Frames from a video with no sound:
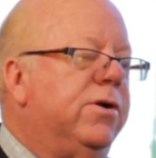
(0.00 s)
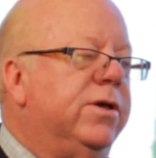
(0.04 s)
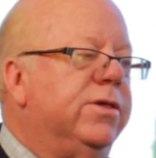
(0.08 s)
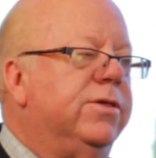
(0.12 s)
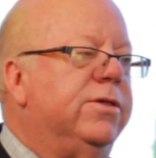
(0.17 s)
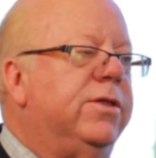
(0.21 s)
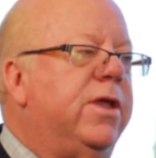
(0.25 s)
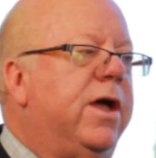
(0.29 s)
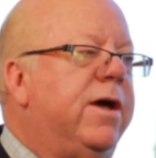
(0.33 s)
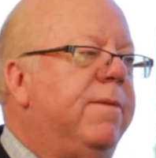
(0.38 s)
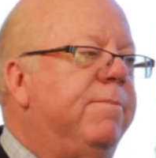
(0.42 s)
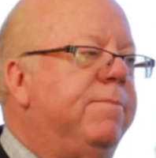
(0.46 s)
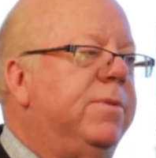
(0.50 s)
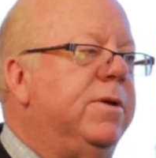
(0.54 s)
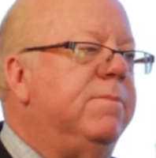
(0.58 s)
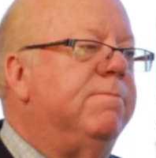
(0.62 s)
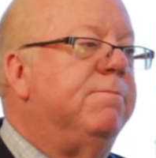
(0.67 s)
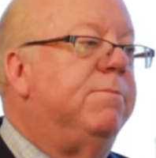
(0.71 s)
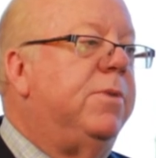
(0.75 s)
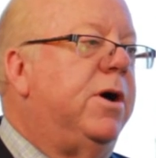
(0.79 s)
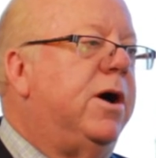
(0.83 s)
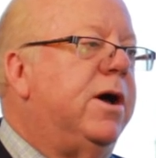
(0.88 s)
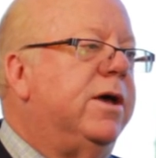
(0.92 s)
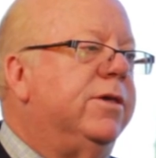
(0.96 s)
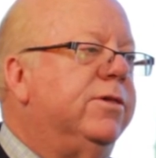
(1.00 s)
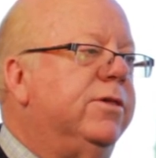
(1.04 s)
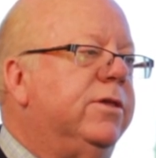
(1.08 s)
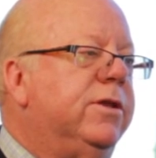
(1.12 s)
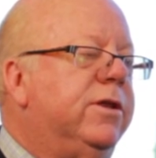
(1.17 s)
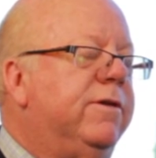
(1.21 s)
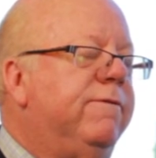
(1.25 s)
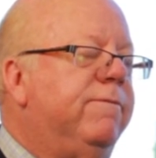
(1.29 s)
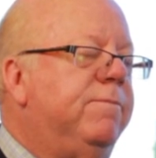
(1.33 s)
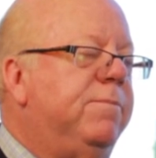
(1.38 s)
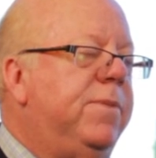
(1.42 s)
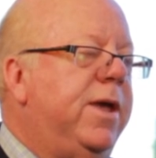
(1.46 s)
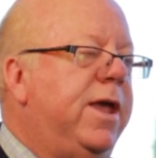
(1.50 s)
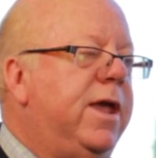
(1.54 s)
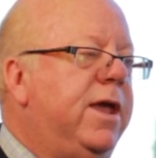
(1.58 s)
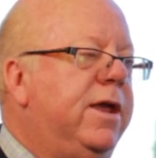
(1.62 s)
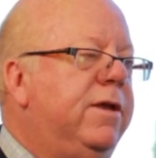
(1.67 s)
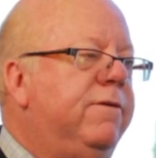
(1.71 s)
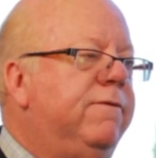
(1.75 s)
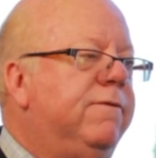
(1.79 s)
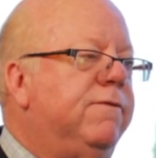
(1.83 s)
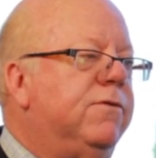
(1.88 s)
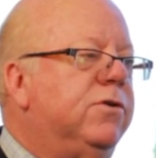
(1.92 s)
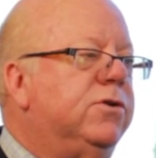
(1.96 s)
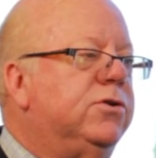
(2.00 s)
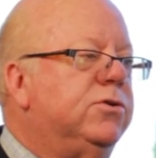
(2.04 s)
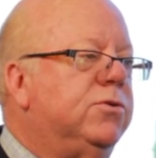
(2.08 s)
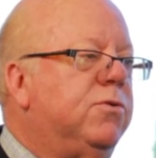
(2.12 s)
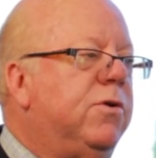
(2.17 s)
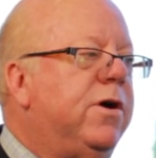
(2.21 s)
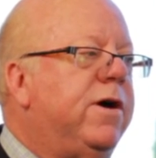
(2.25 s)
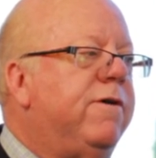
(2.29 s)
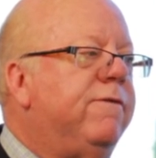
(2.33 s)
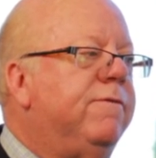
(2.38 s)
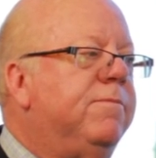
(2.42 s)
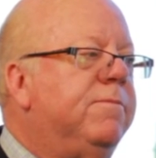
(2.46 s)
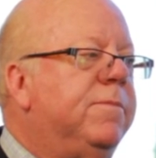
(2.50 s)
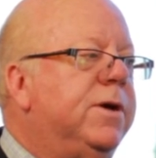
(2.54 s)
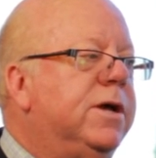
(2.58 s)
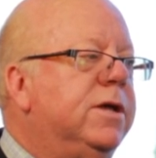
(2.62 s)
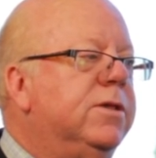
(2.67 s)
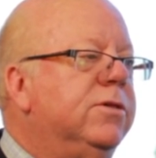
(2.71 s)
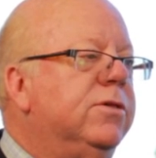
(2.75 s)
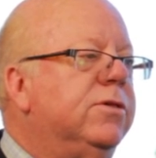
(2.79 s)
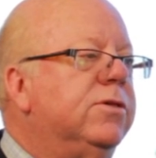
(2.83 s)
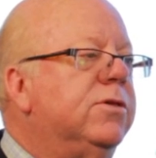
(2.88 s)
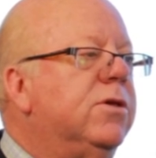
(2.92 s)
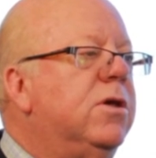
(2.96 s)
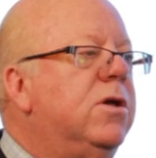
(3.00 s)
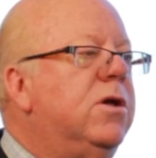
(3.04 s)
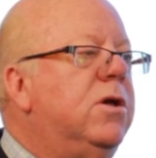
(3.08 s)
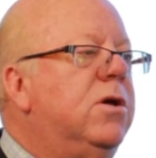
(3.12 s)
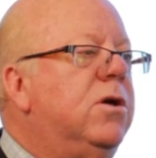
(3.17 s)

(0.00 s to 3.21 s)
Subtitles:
has not been positive paid for 12 months